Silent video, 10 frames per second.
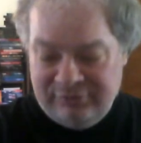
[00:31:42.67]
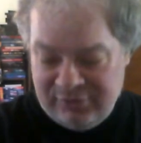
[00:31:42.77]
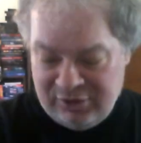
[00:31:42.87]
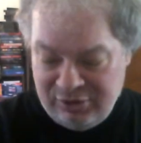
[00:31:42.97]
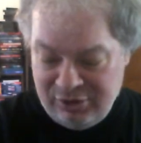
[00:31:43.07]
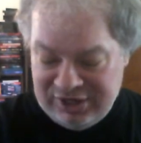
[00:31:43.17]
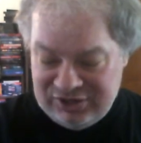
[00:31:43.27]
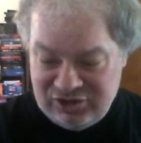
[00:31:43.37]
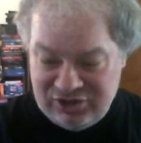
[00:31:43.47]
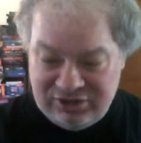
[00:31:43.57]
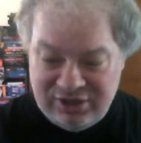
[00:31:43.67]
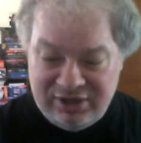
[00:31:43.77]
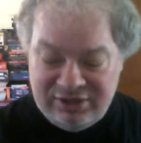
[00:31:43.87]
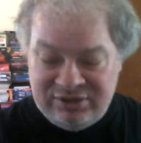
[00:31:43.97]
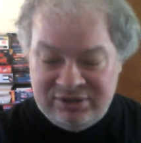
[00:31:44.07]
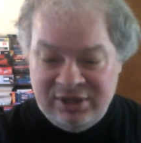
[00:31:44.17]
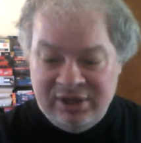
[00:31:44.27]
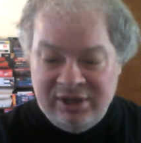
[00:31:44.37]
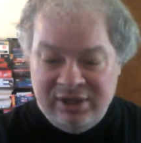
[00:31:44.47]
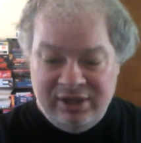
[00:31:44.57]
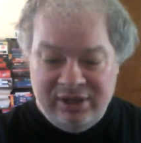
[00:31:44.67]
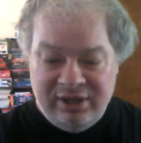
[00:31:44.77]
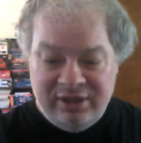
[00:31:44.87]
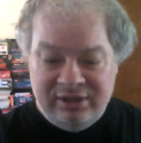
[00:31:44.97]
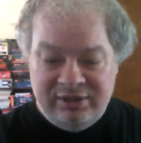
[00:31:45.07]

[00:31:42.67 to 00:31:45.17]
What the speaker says: Or as she says in